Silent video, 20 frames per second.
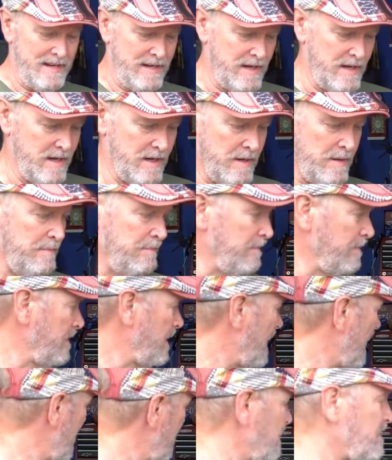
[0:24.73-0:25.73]

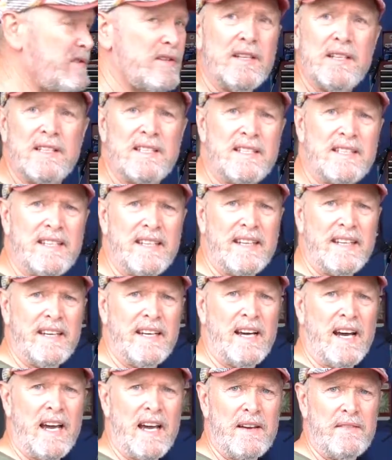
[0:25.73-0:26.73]
As you can
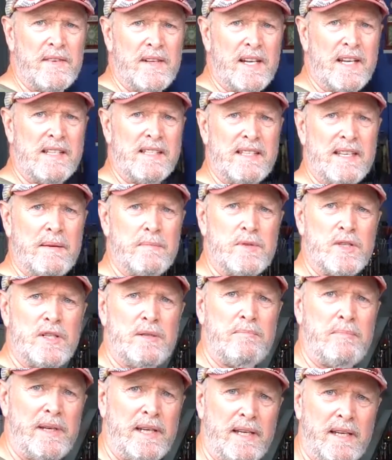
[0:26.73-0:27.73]
see, I have a nice
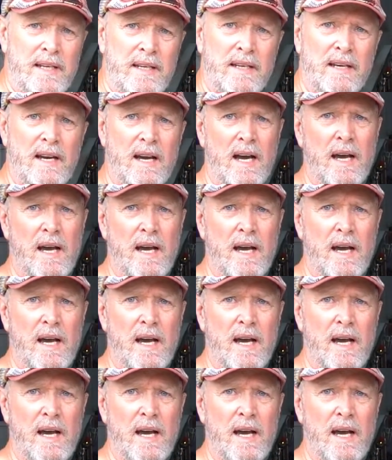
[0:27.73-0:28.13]
MGB.